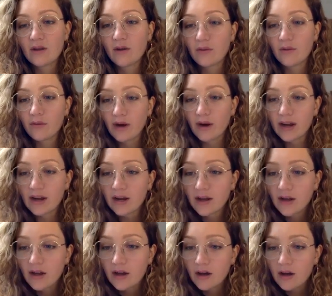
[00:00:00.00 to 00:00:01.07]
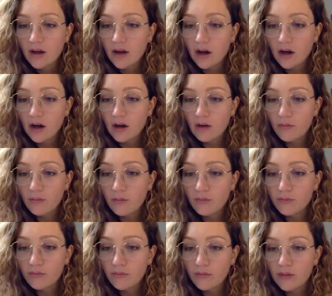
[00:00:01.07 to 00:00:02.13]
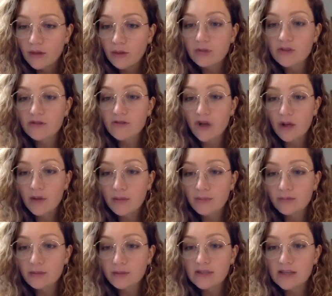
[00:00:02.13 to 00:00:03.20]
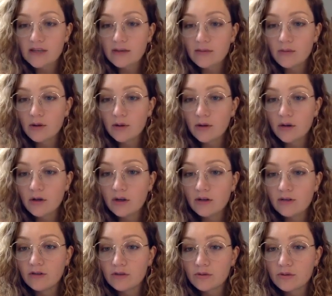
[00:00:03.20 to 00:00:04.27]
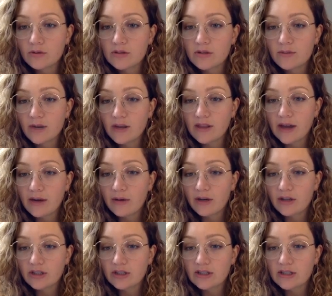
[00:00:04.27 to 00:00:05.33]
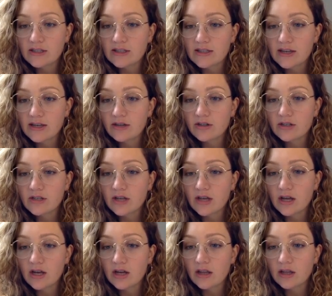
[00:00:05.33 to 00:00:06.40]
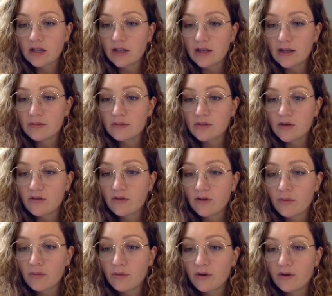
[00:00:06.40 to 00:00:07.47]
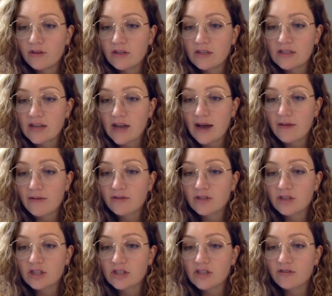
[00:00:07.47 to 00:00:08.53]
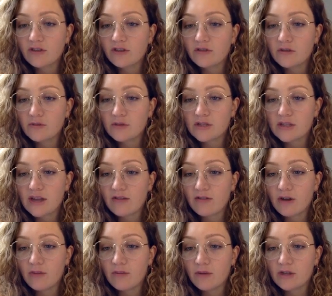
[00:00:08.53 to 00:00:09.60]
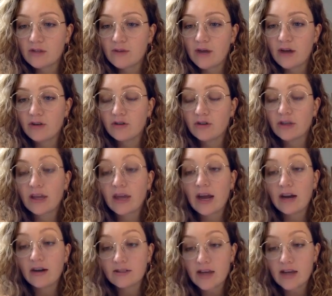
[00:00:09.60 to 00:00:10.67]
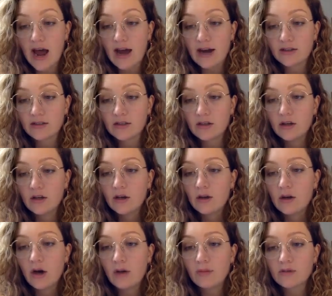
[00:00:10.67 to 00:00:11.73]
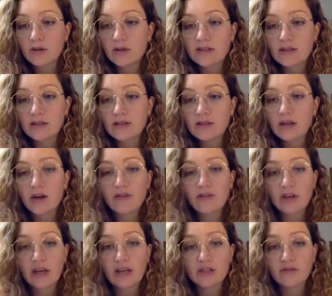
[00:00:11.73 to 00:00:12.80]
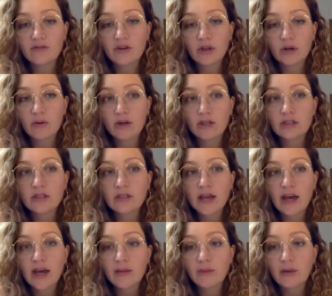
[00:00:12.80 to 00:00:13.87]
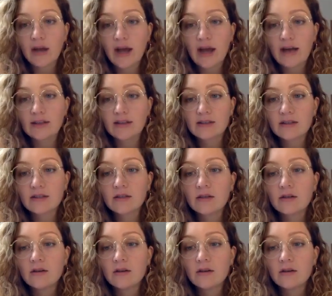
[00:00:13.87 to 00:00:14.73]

All right. There was a follow-up from the same individual who submitted that question that says, I understand the claims from previous staff, just the 50% reimbursement under the CARES Act. So I guess that's clarification for the question that had been asked.